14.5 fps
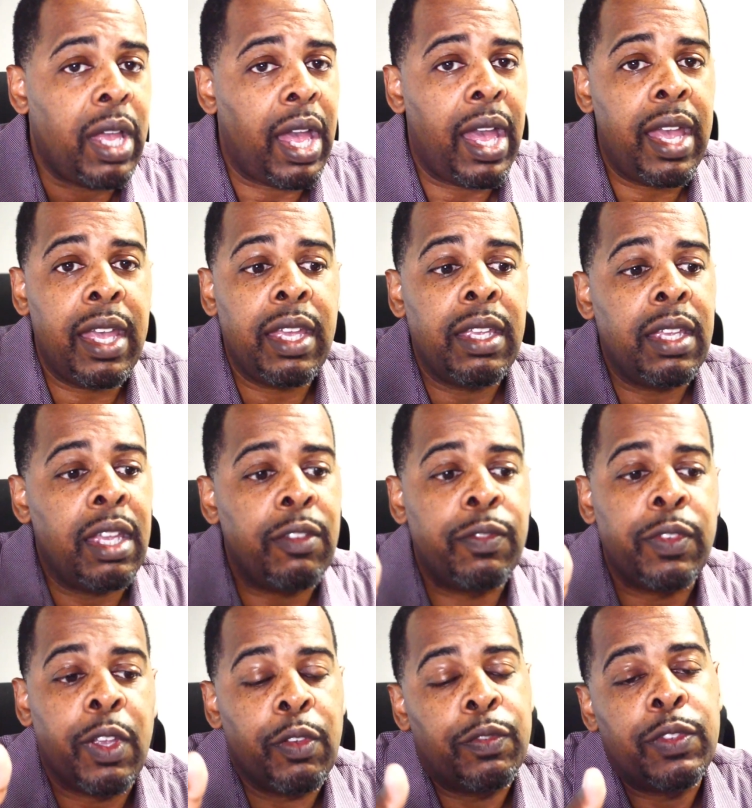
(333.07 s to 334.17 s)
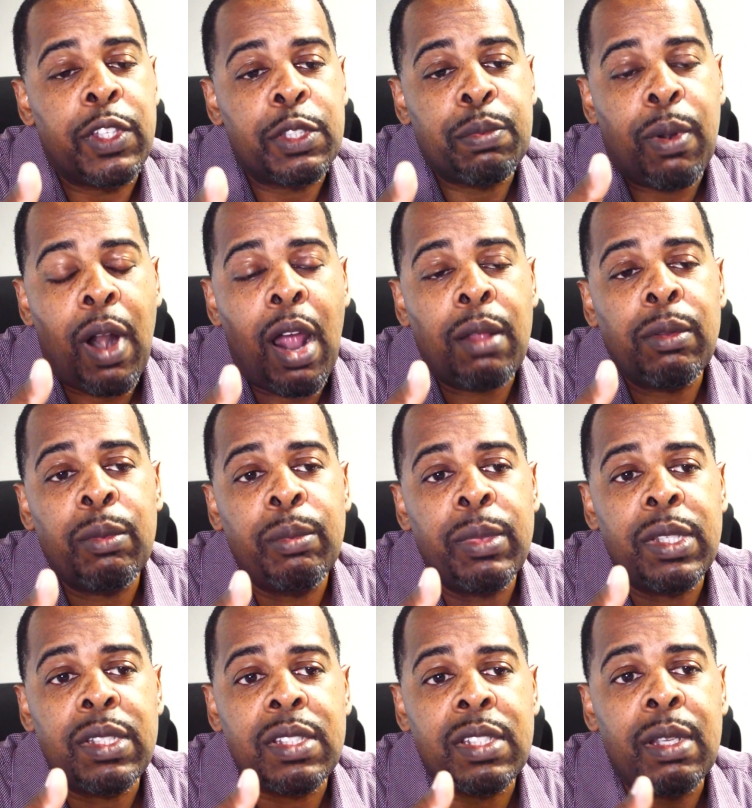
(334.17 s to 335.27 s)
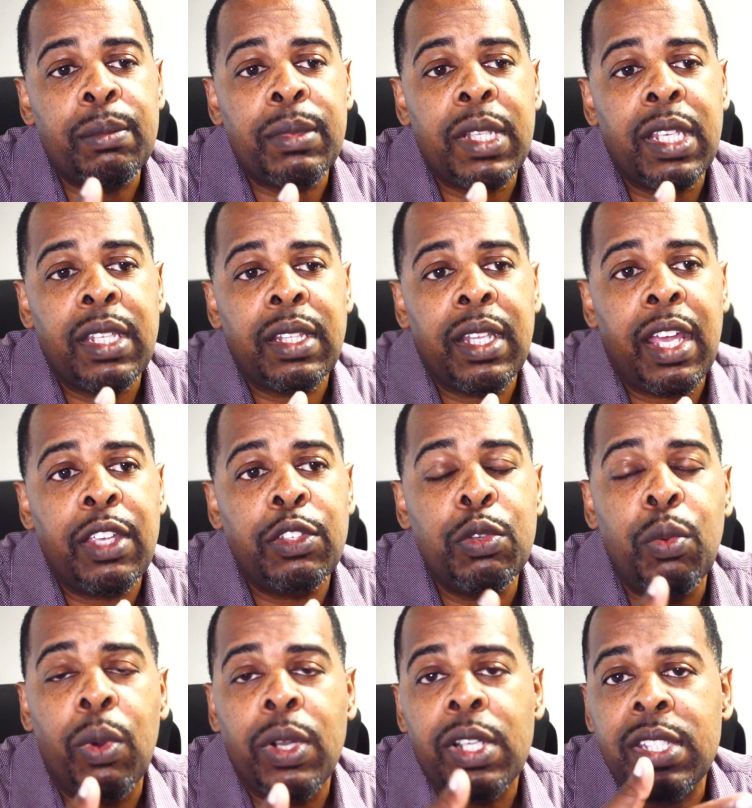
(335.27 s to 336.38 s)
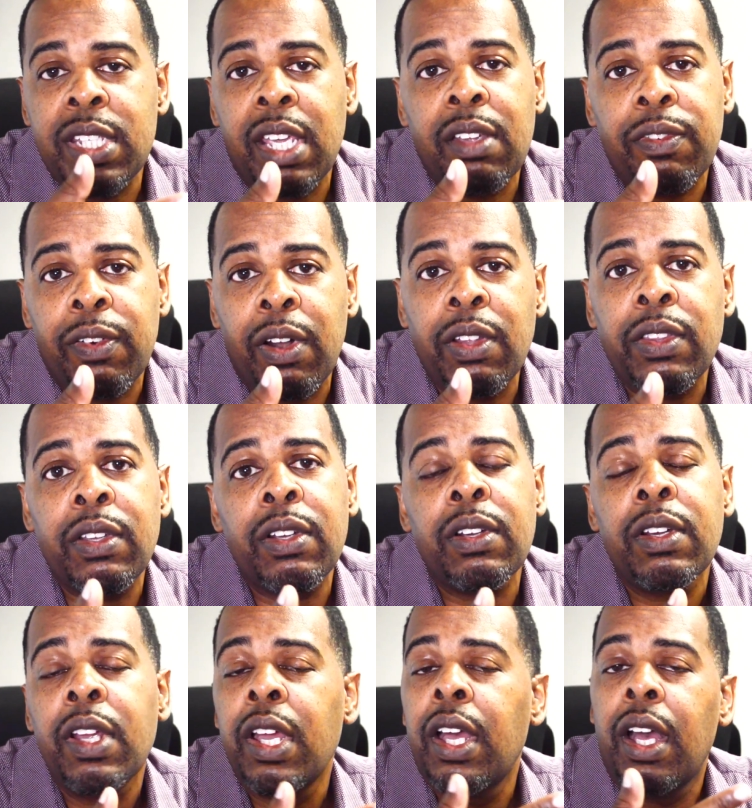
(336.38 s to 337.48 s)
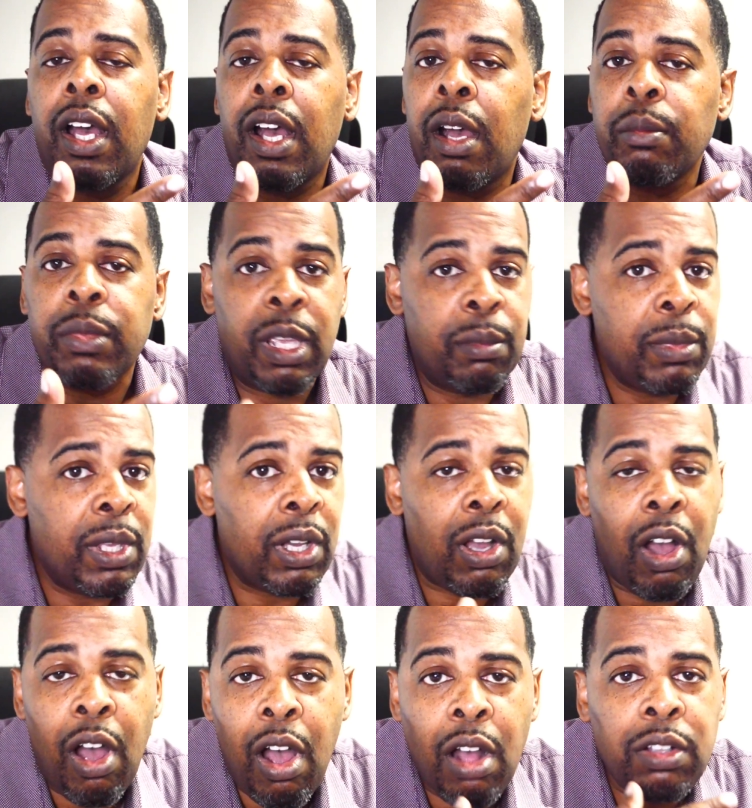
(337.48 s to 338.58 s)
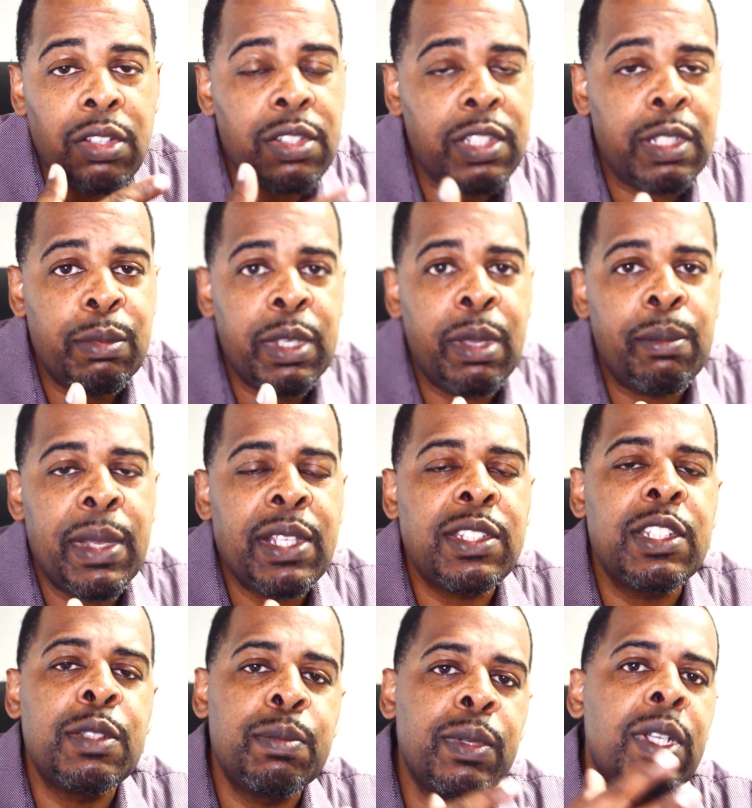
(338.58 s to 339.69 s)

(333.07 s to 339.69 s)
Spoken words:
hey, if this problem is something that you want to take further, give me a call or send me a message.